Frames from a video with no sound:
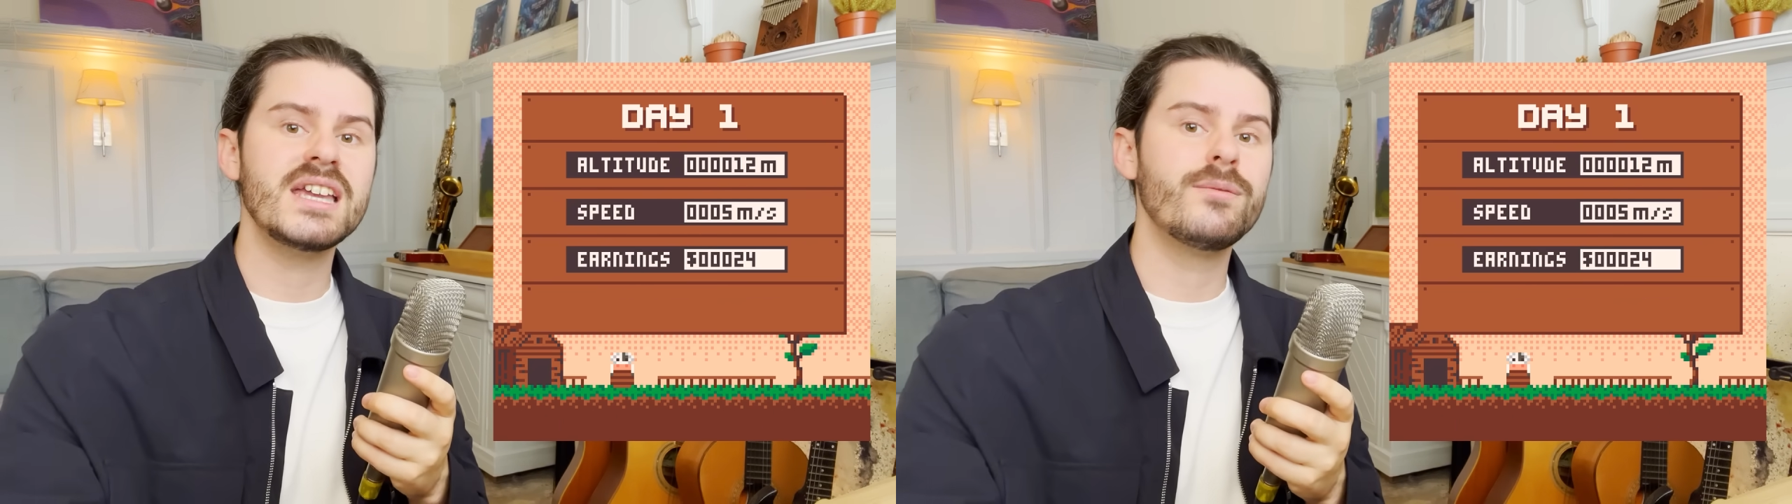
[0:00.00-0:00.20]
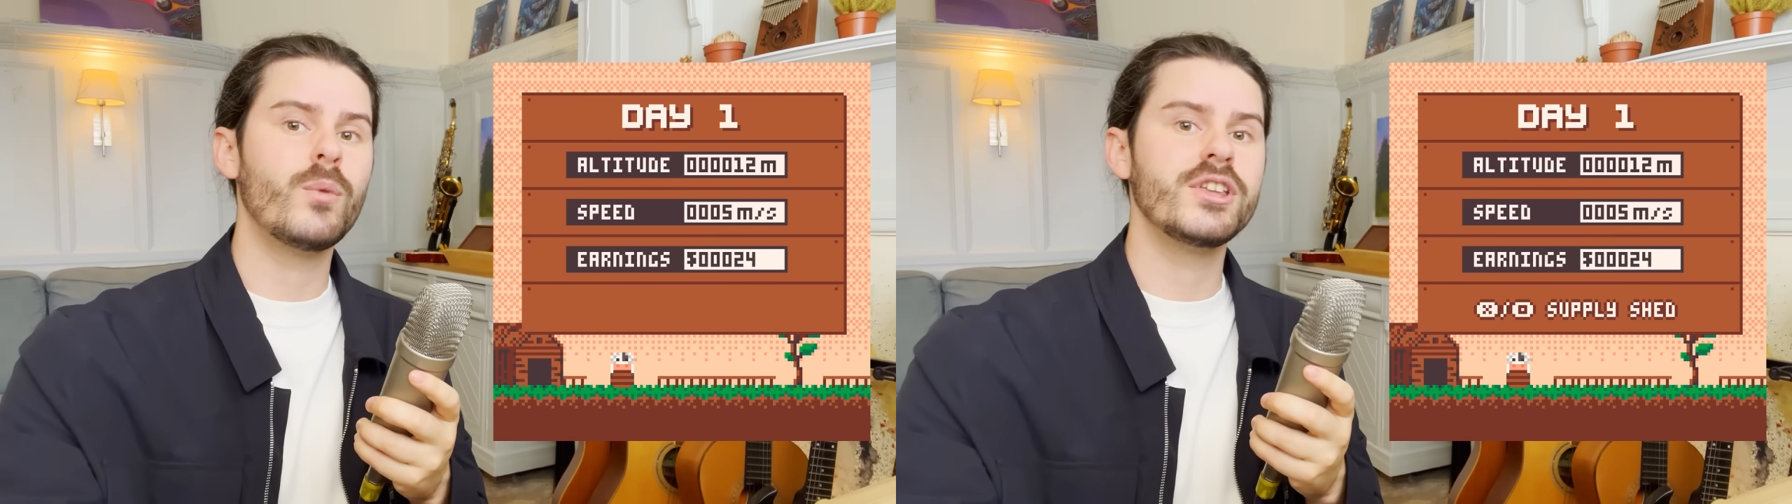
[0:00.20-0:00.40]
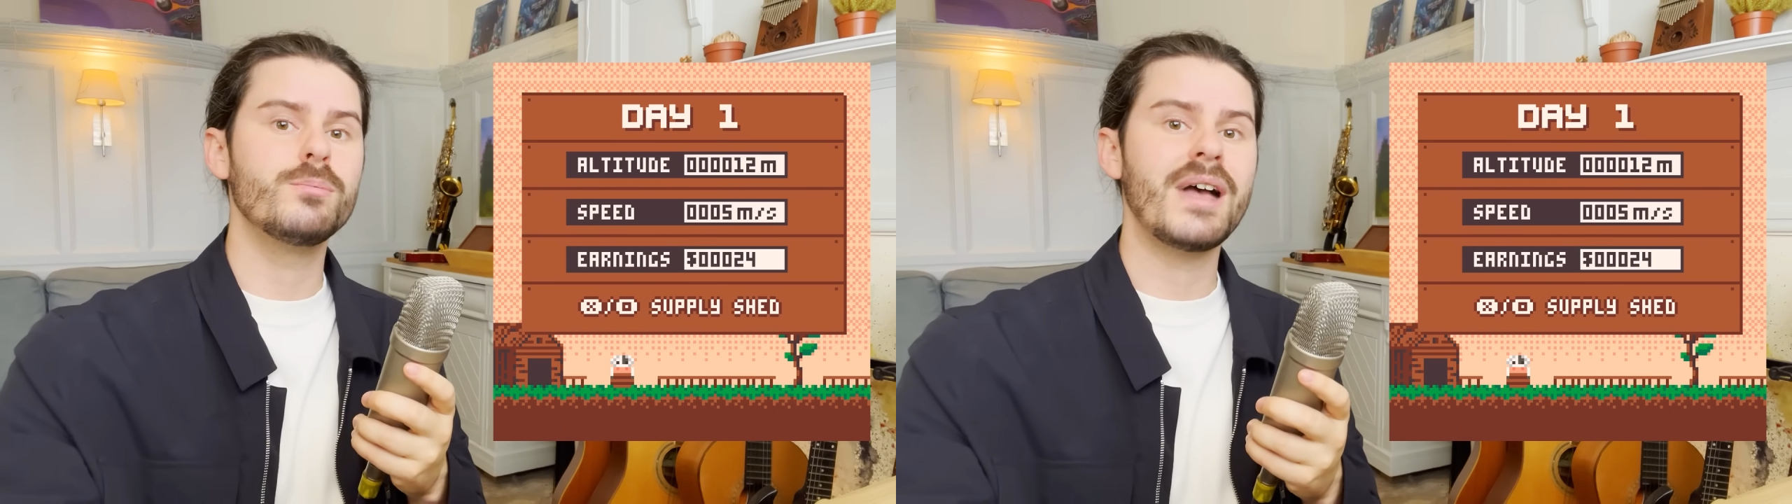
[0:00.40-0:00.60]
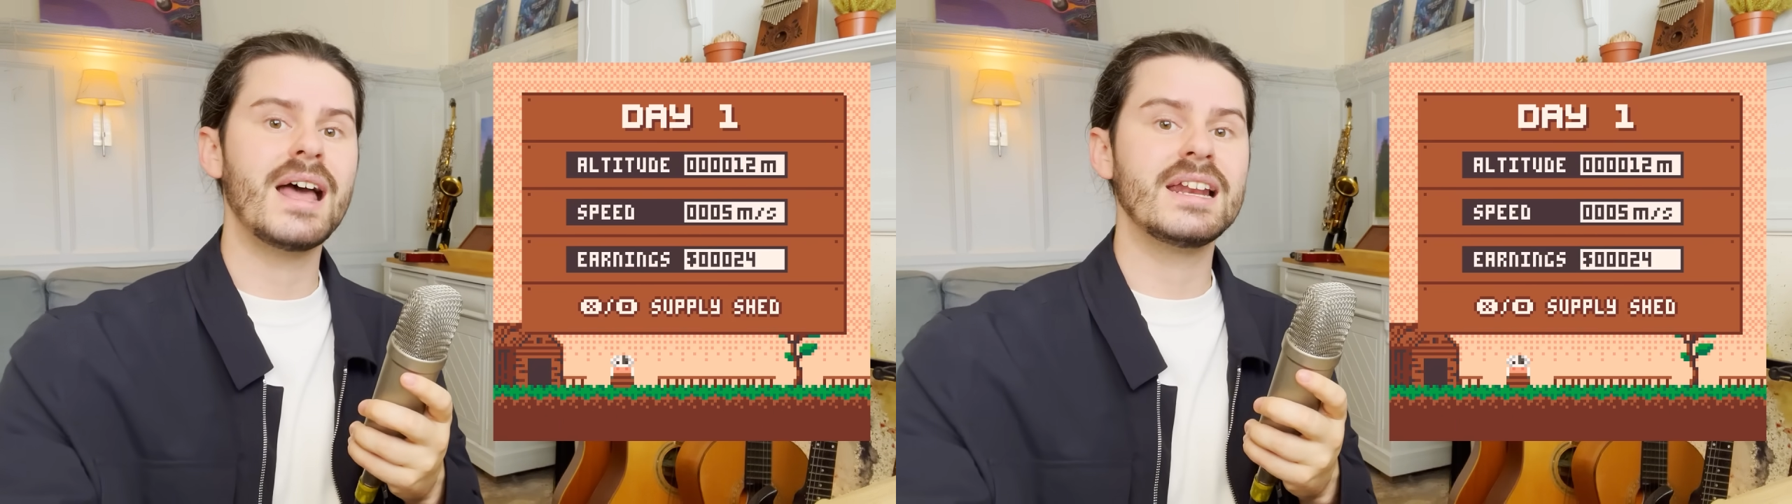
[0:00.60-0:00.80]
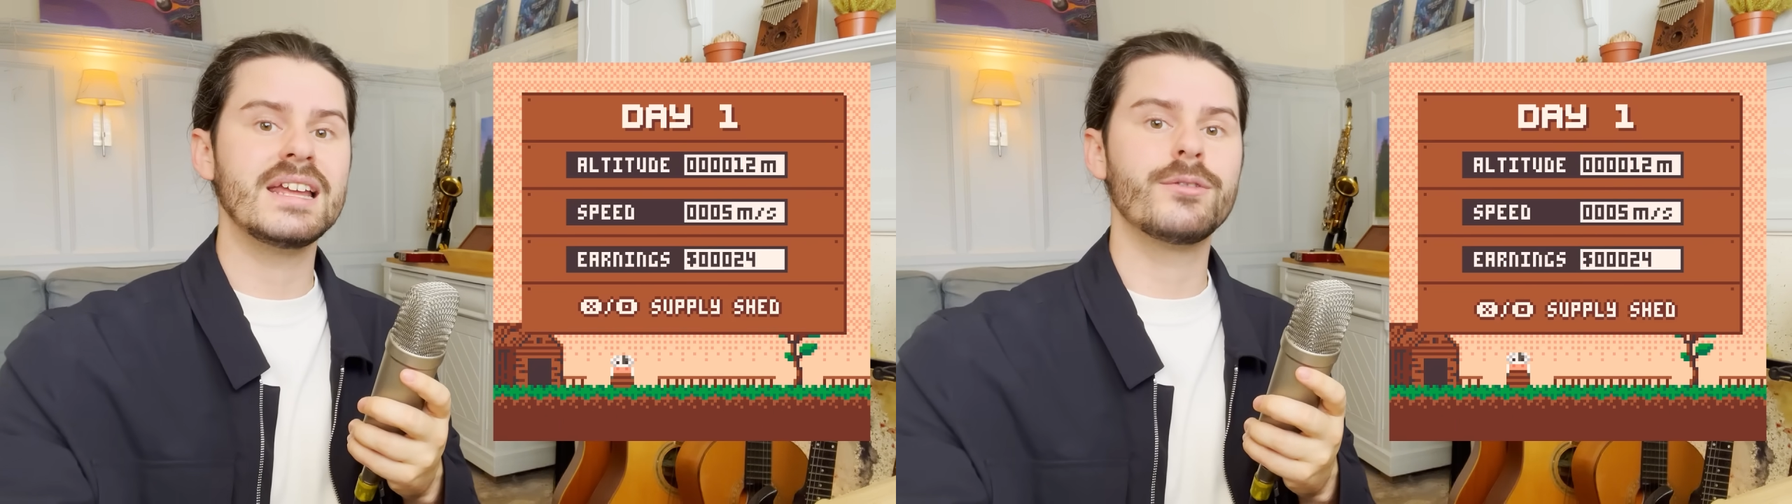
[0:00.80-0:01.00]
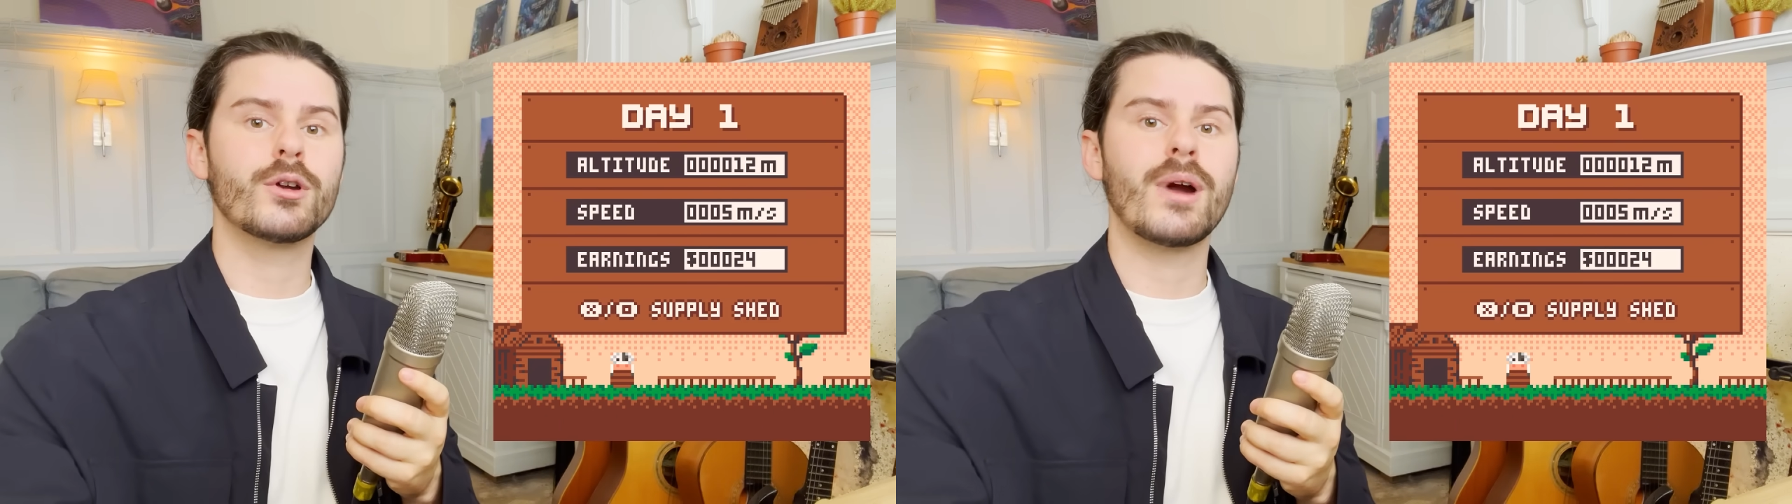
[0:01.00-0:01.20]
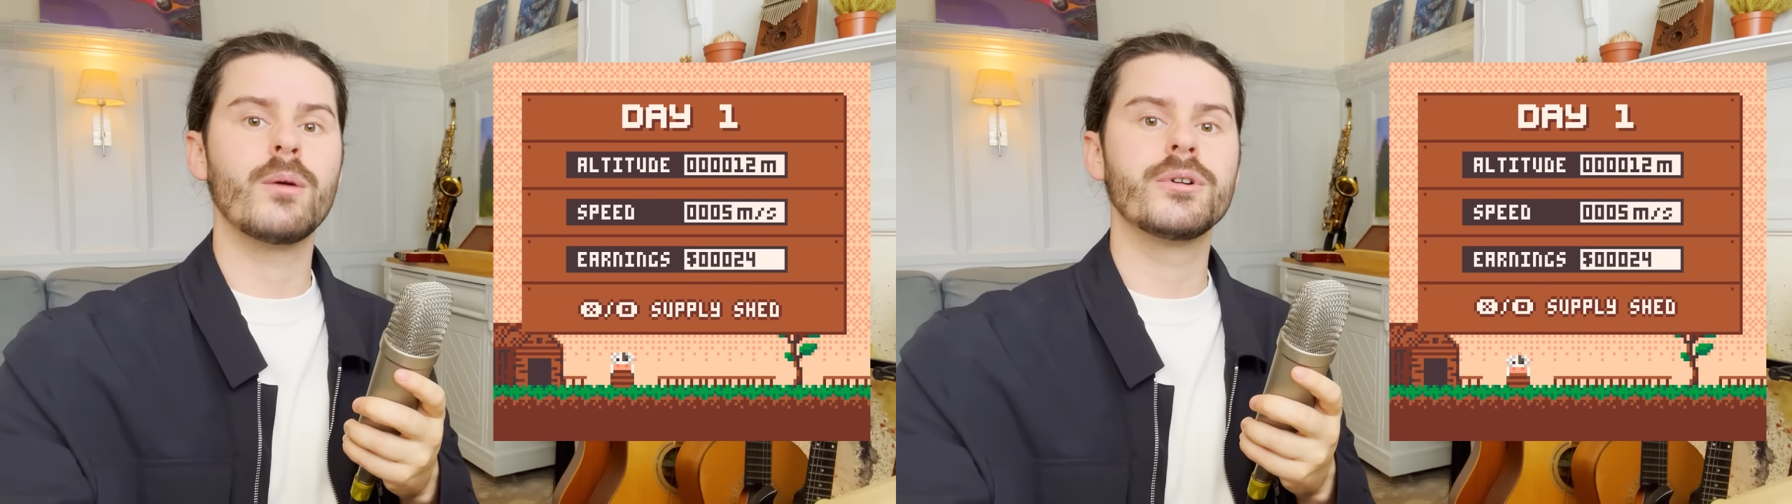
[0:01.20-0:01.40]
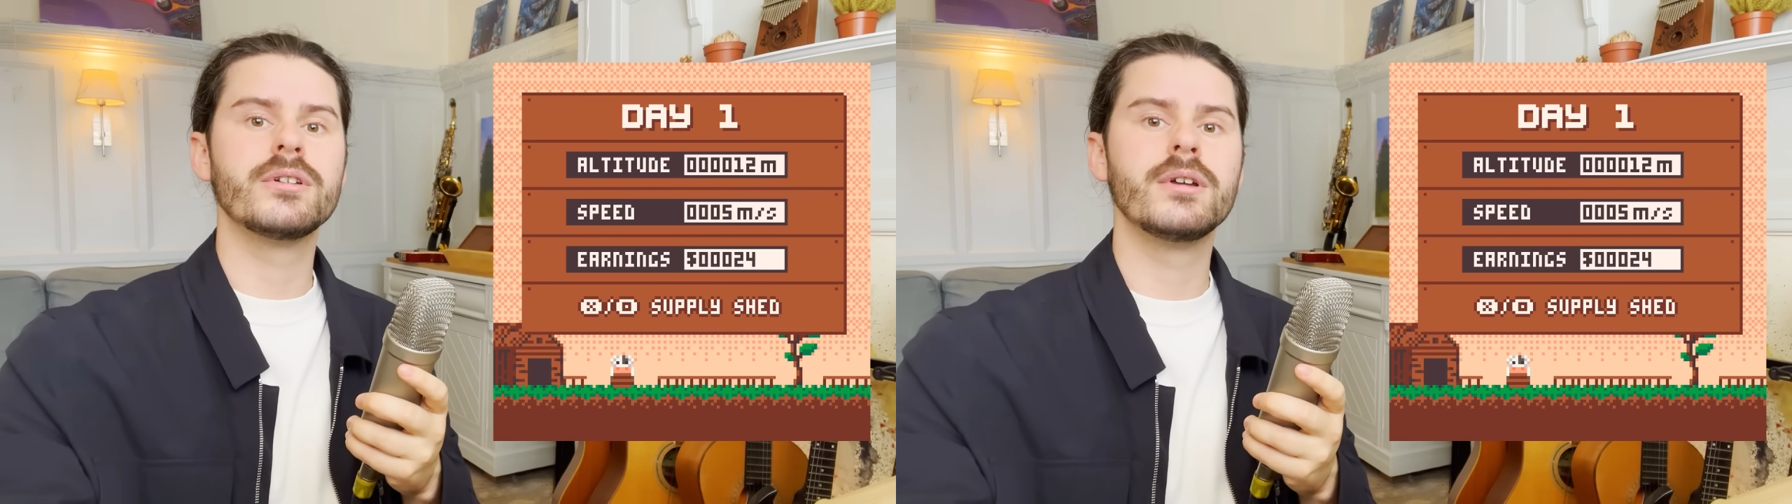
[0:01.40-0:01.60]
even when you barely leave the
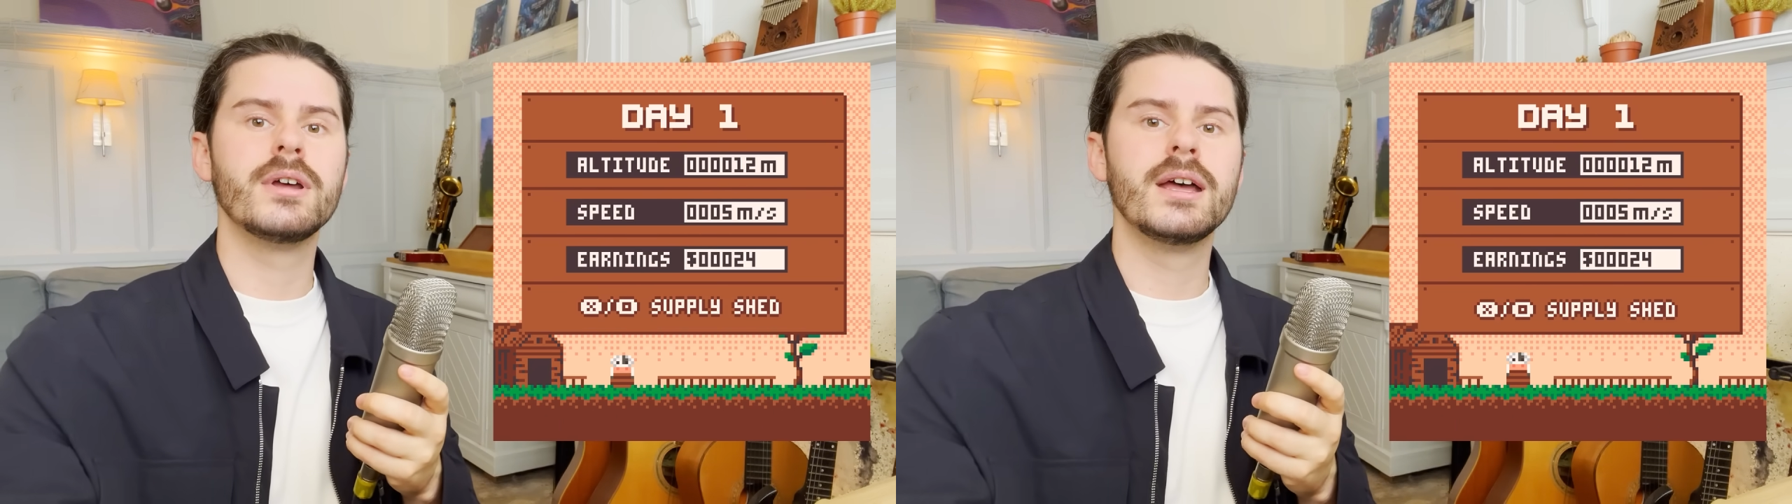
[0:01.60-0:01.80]
ground.